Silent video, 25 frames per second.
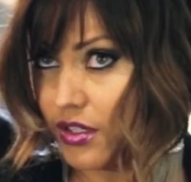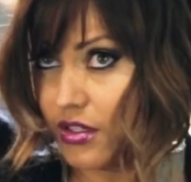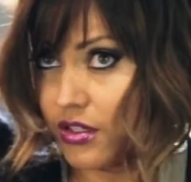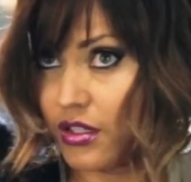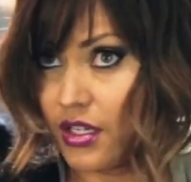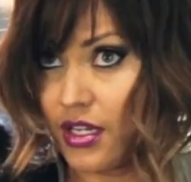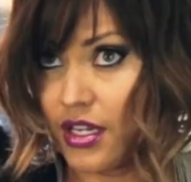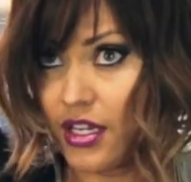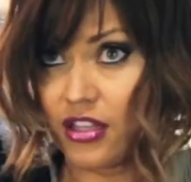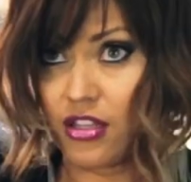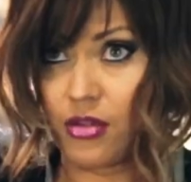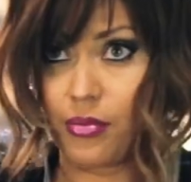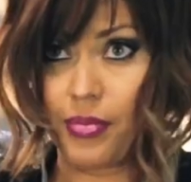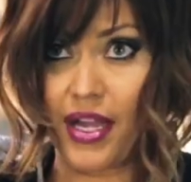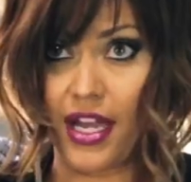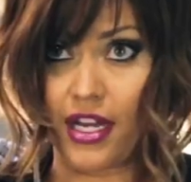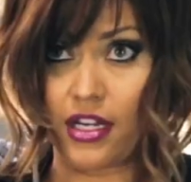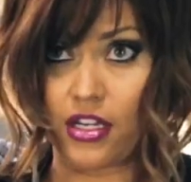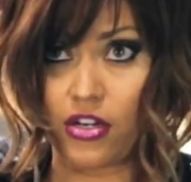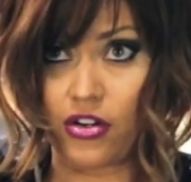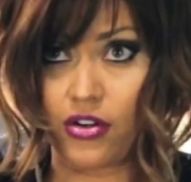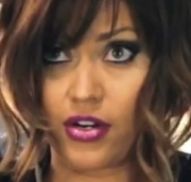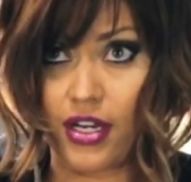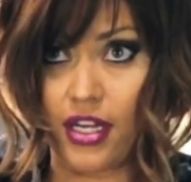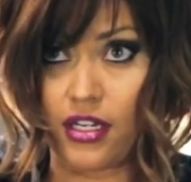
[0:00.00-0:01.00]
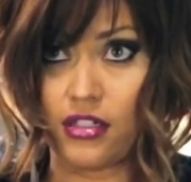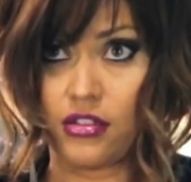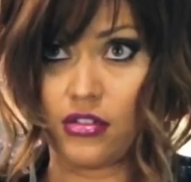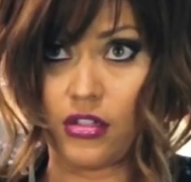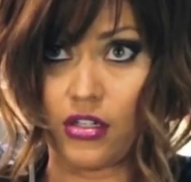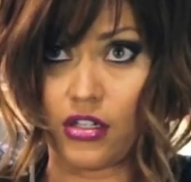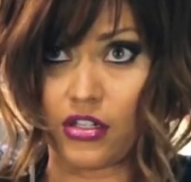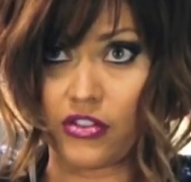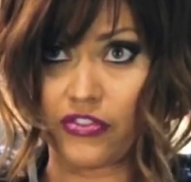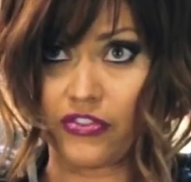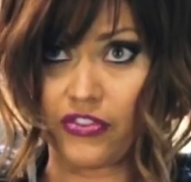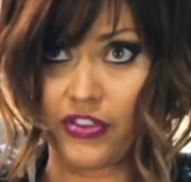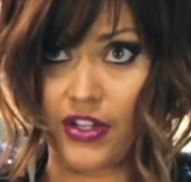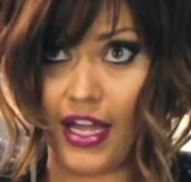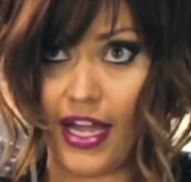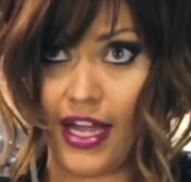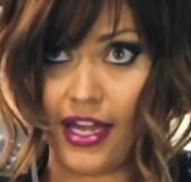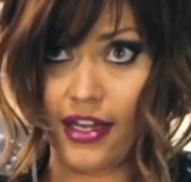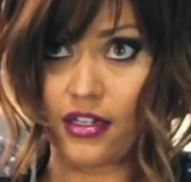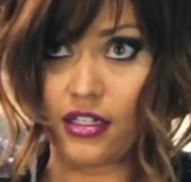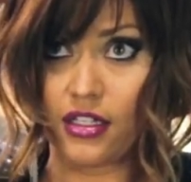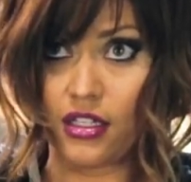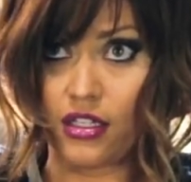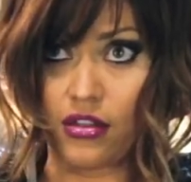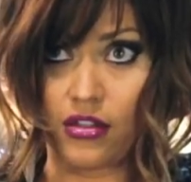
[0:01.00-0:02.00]
want the back of your head to look
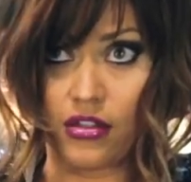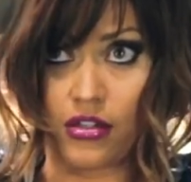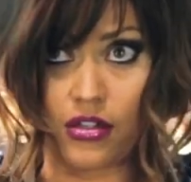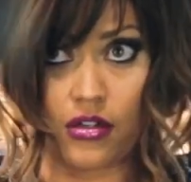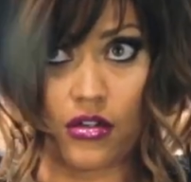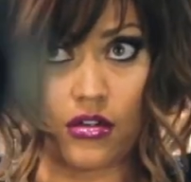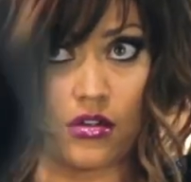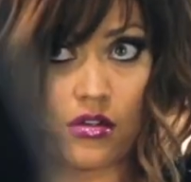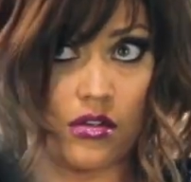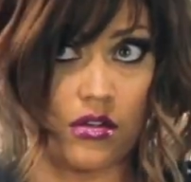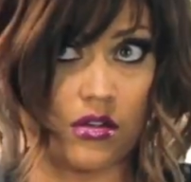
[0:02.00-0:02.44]
flat either.